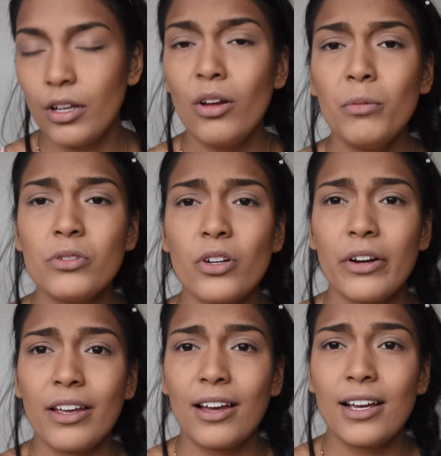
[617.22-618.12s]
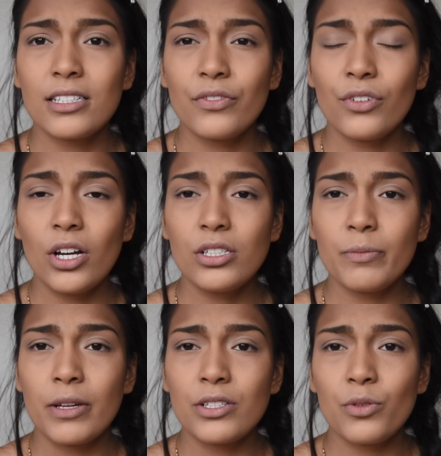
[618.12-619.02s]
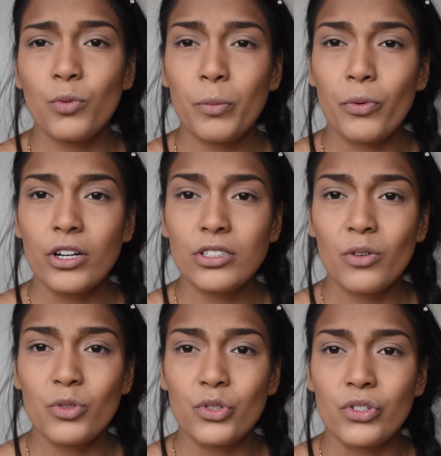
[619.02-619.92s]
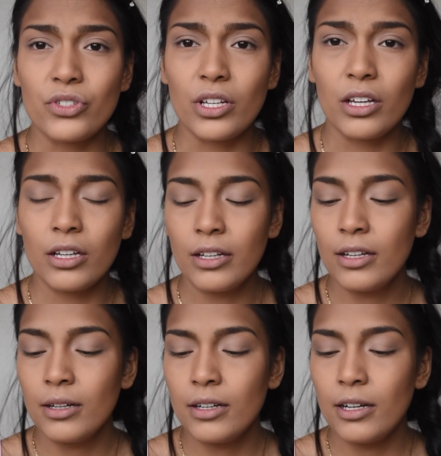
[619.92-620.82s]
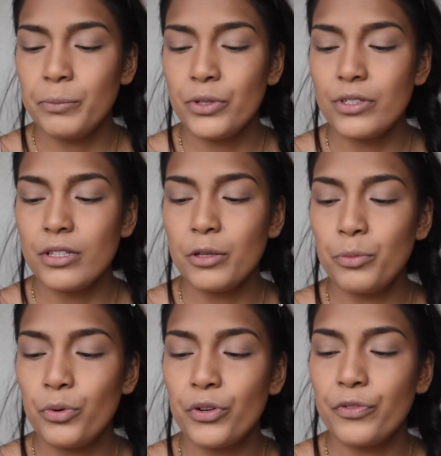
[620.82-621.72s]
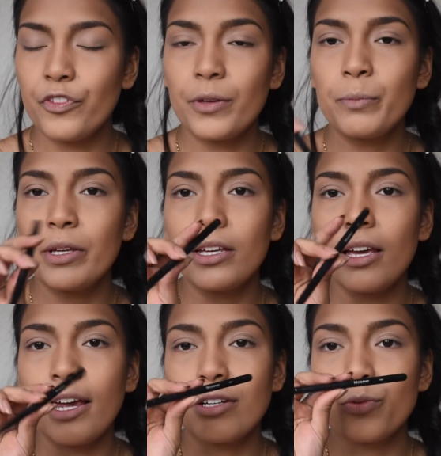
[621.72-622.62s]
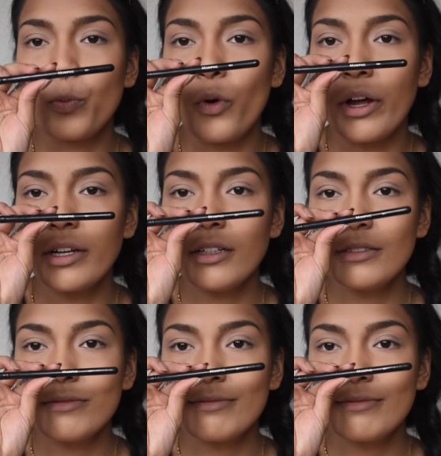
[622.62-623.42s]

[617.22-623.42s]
Oh, I'm sorry guys, I forgot to mention what brush I'm using. I'm using the Morphe B81.